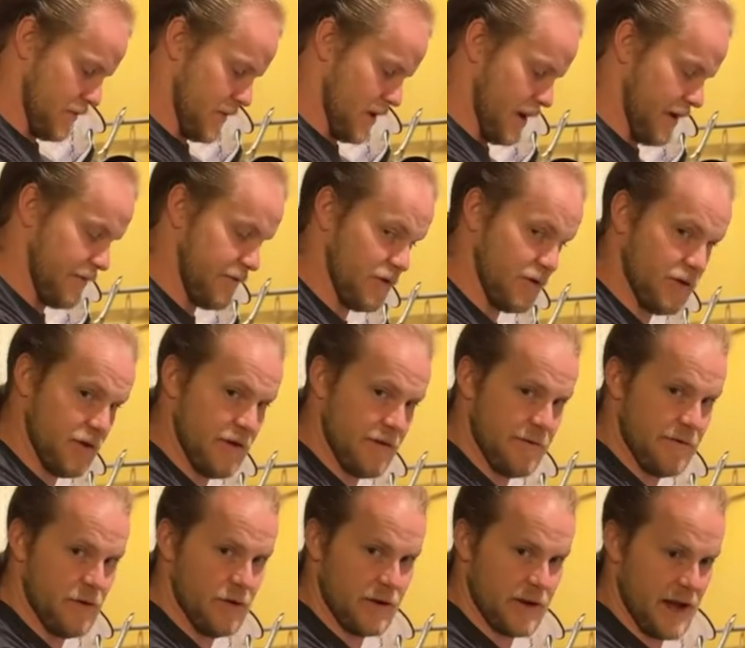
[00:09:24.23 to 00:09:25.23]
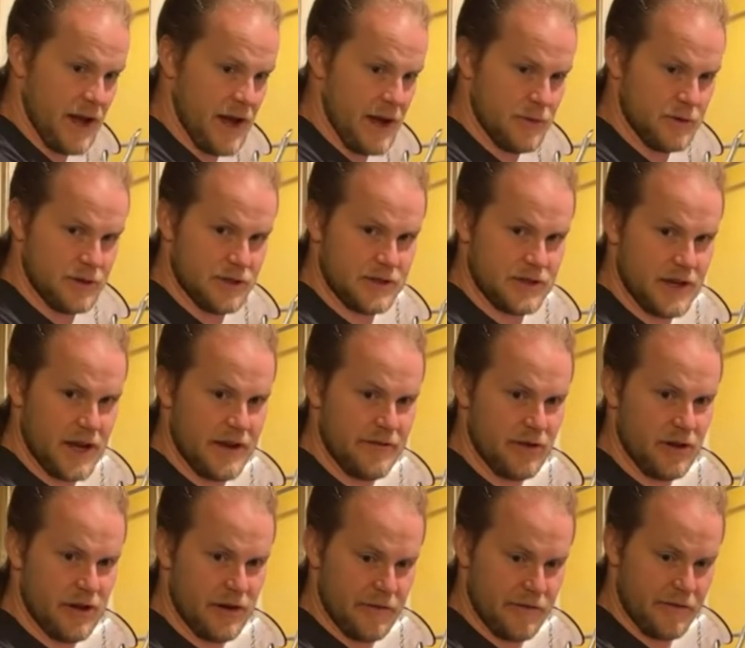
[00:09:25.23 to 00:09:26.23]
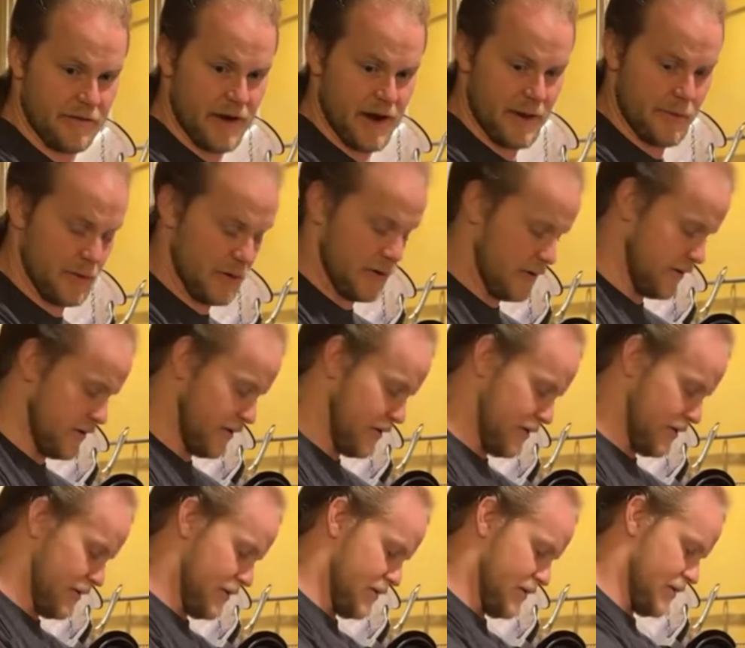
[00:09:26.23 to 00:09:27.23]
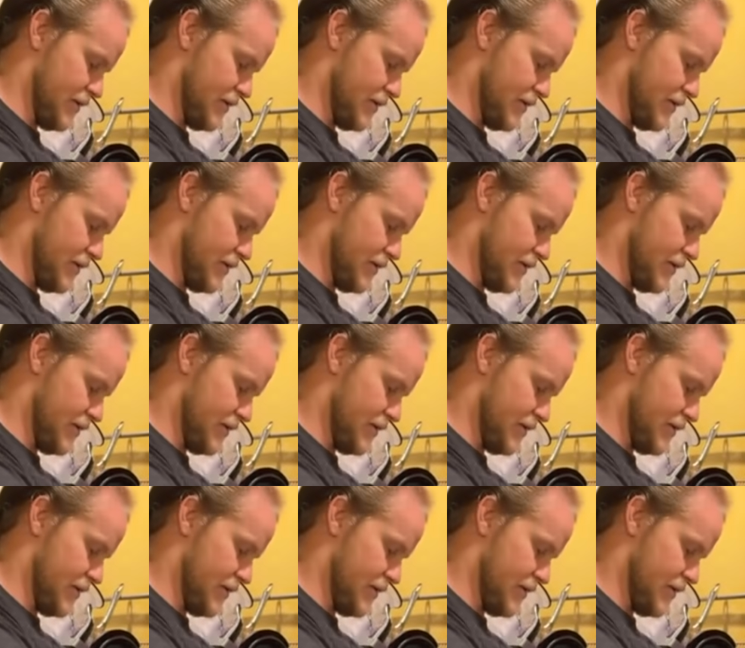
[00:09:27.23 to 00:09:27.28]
Yeah, if you do the full cabbage, it's kind of a lot of fiber.